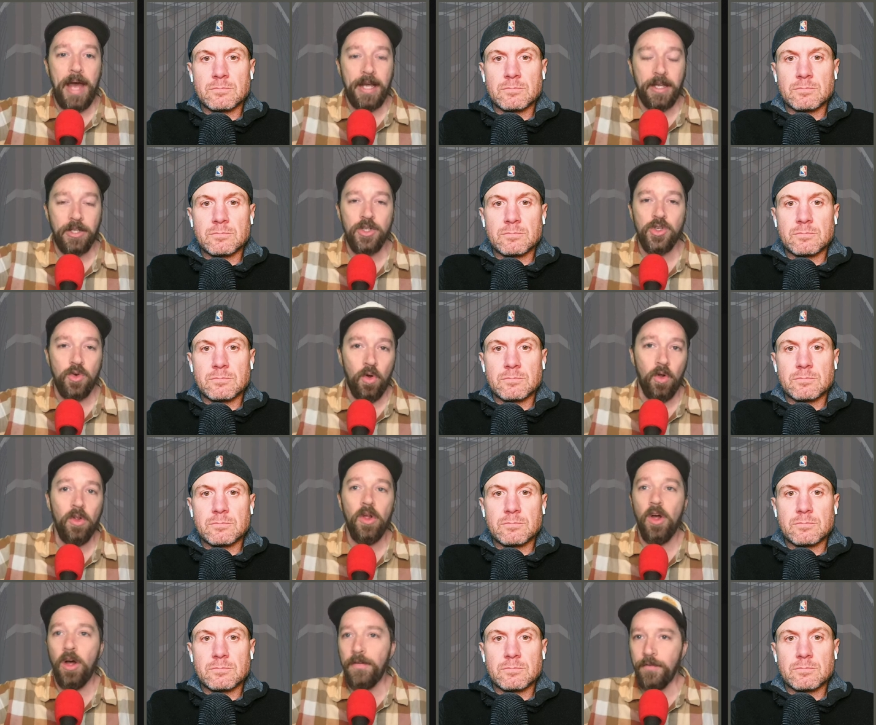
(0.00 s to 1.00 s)
Speaker 1: control
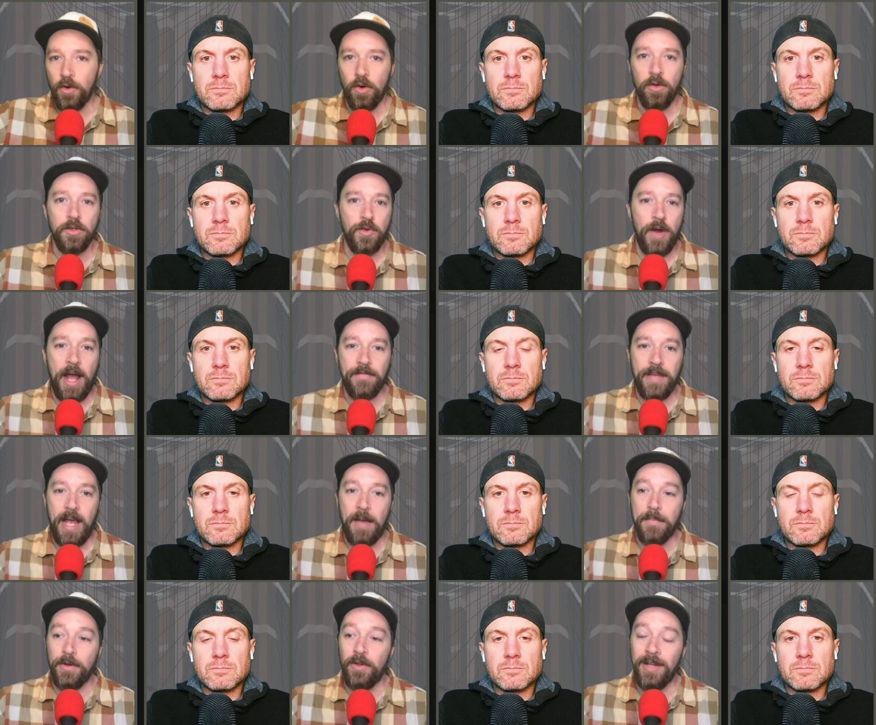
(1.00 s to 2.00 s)
of their own draft
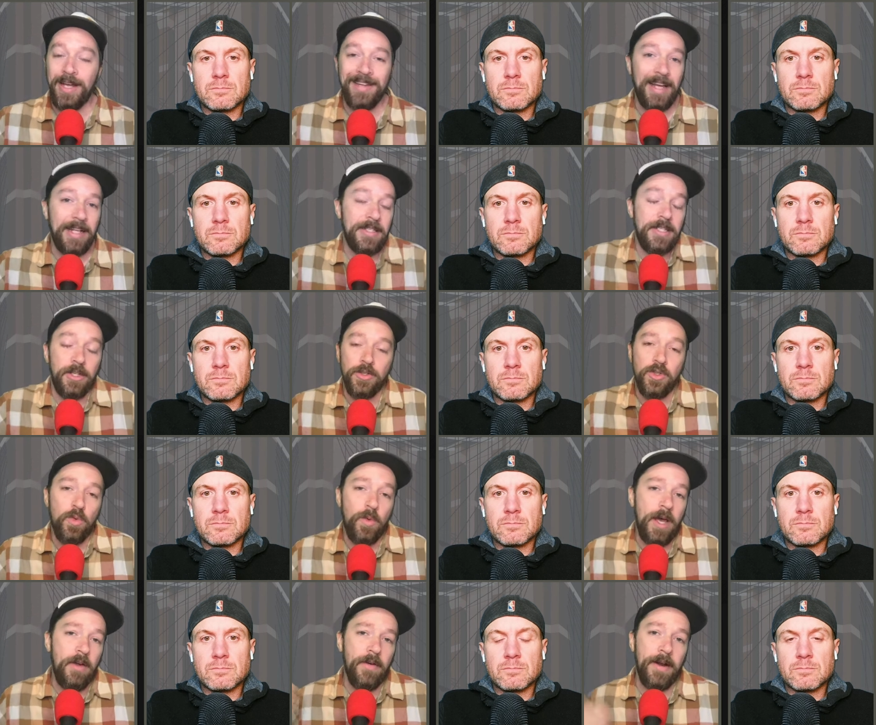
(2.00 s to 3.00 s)
capital. And that's years
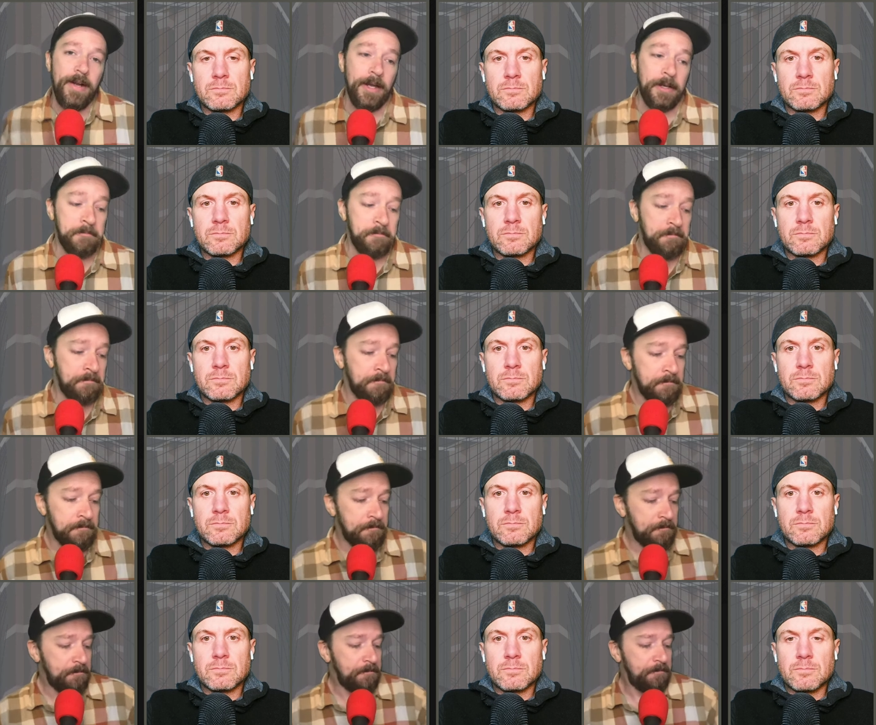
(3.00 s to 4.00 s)
away right now.
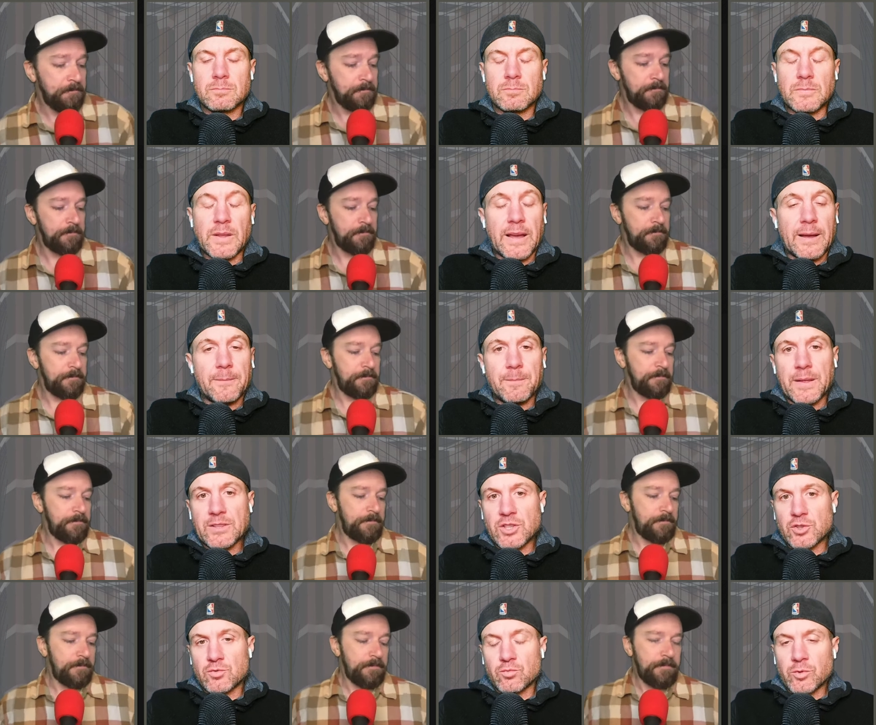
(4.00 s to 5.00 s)
Speaker 2: Yeah, it's
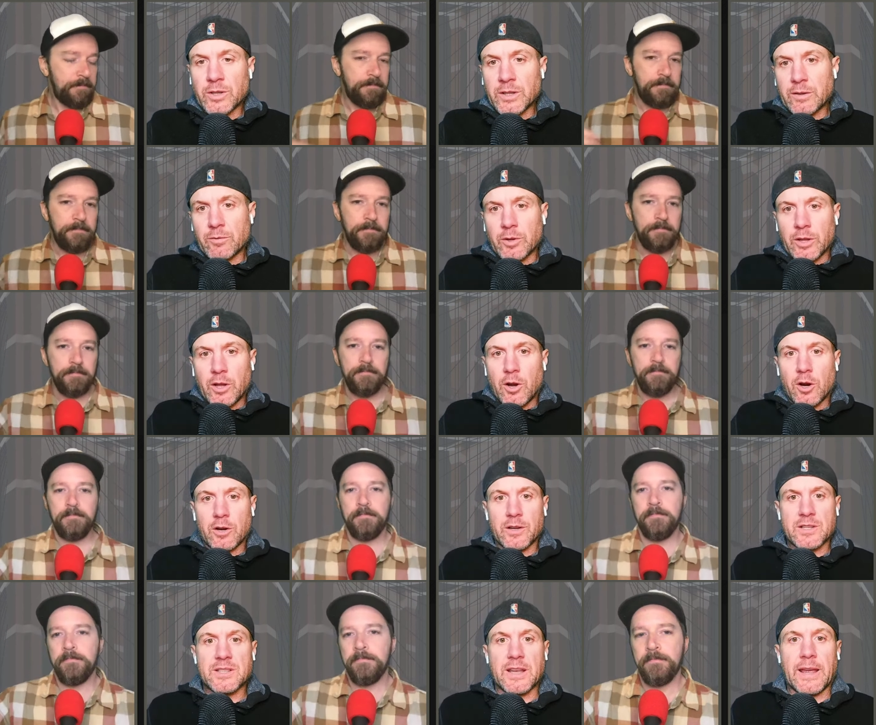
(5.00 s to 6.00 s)
just really, really hard
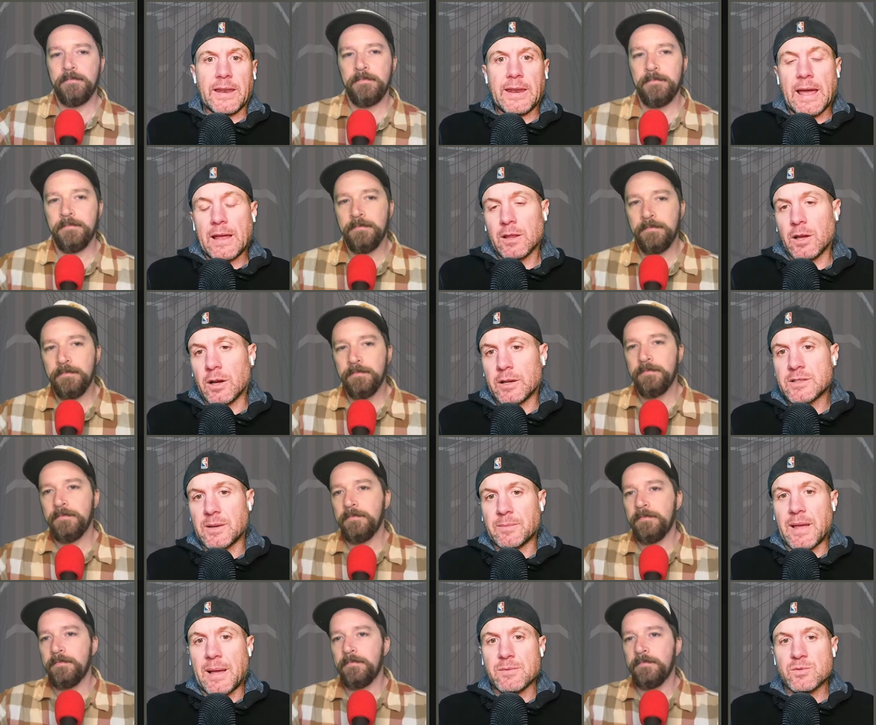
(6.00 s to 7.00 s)
to see. And now, look,
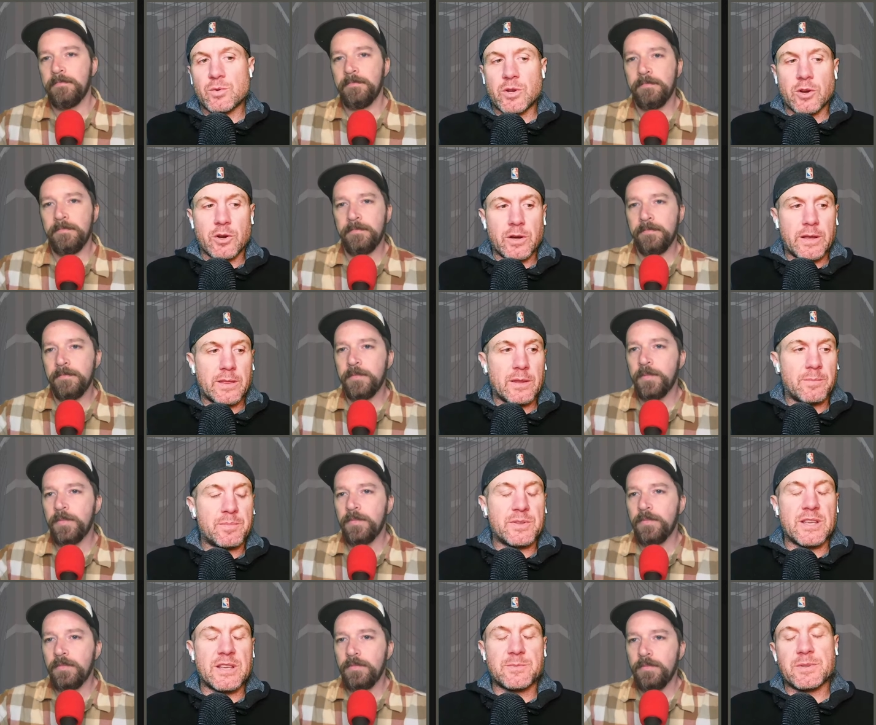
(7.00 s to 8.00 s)
sometimes when you're in the,
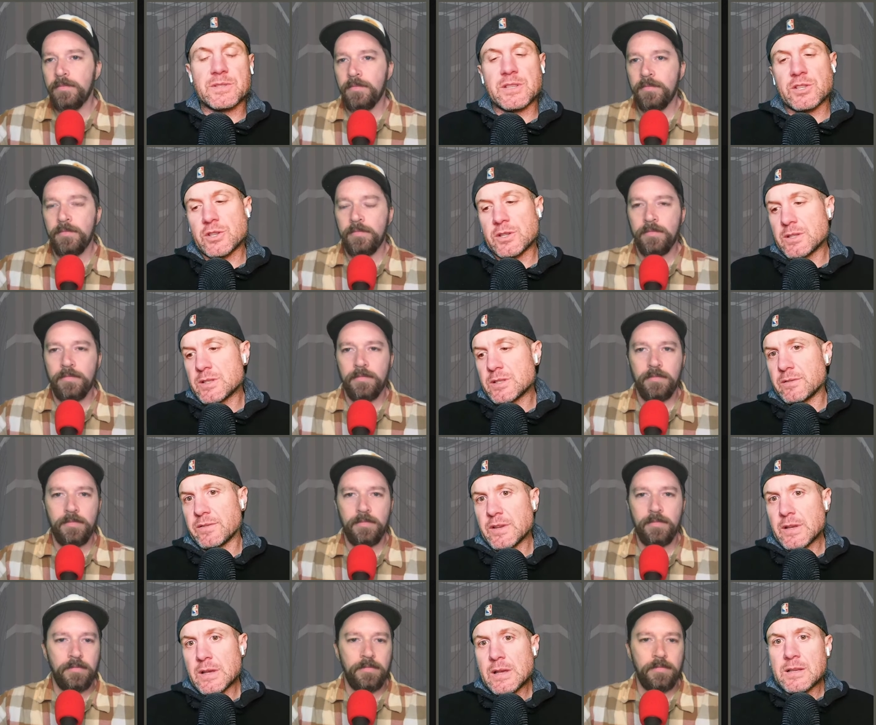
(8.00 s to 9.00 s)
these positions of
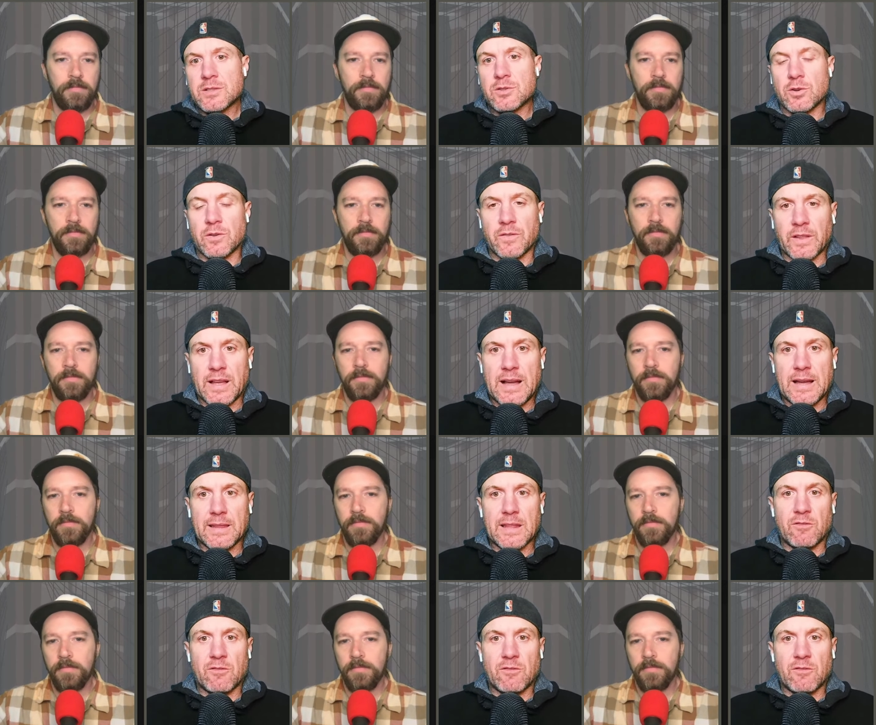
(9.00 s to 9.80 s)
sort of like high level